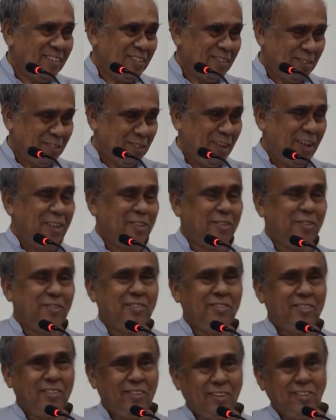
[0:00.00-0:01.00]
So I should
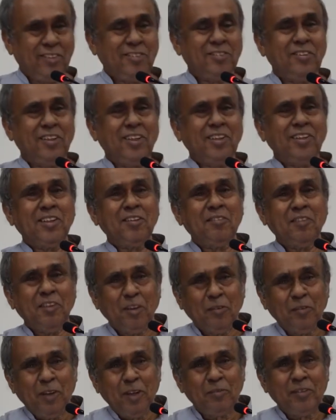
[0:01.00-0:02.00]
also deserve a
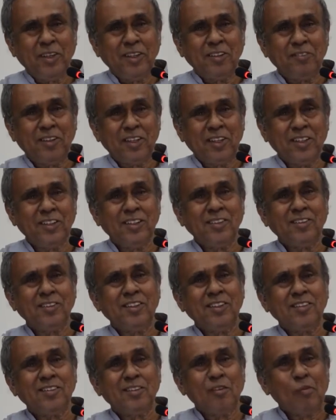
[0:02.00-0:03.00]
Nobel Prize one of these
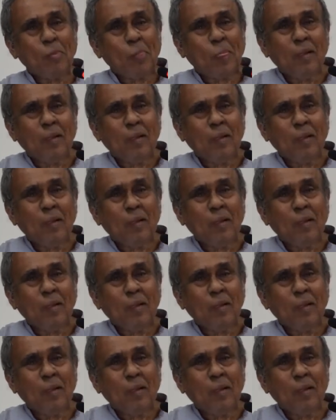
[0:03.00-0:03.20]
days.